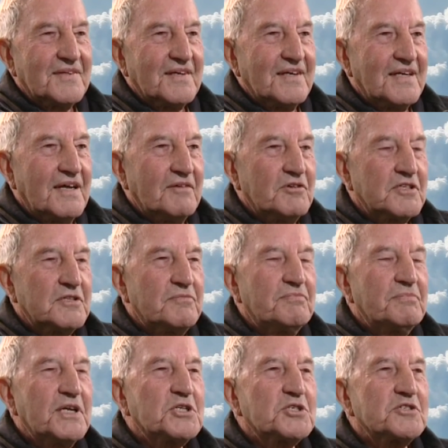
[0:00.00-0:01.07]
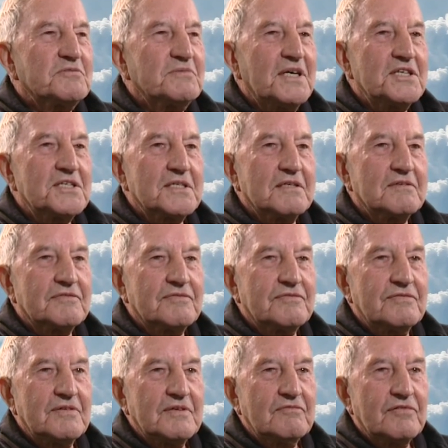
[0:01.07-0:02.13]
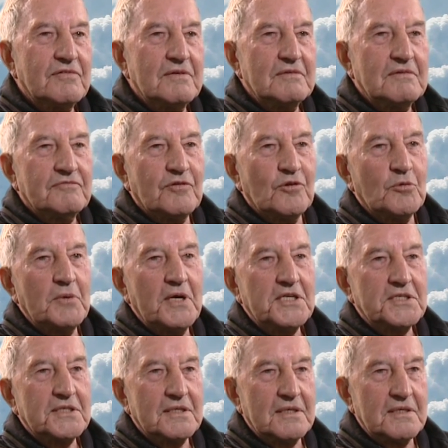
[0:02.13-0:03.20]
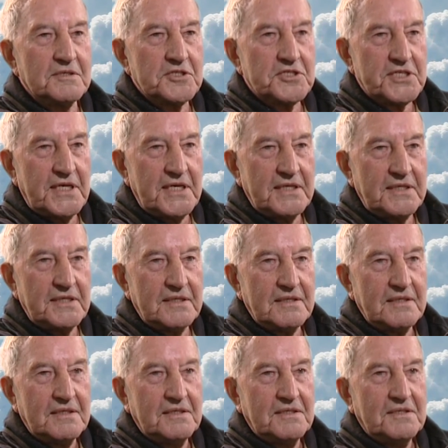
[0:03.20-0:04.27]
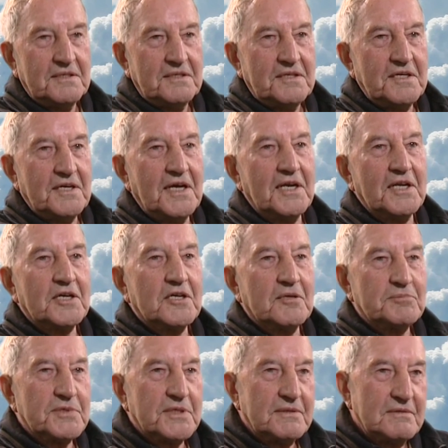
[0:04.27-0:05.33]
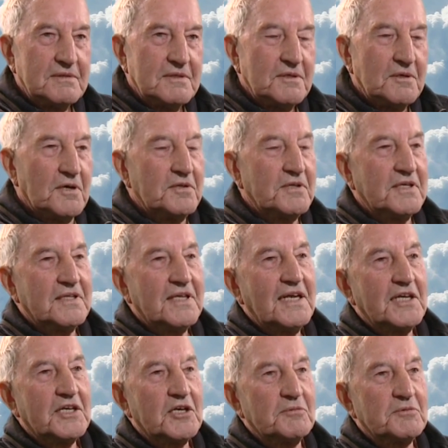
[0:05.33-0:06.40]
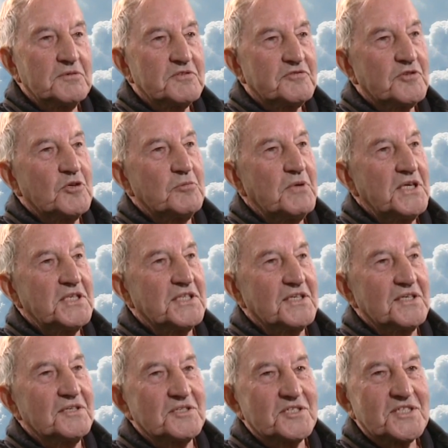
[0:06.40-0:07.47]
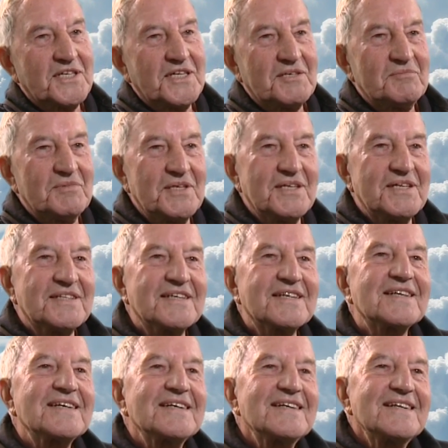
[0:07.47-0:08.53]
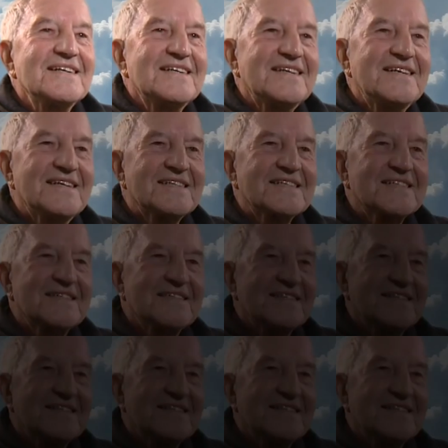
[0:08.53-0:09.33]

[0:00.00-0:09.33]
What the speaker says: And I've got a picture of myself formating alongside a helicopter. Well, I think the helicopter was formating alongside me, I think, yes.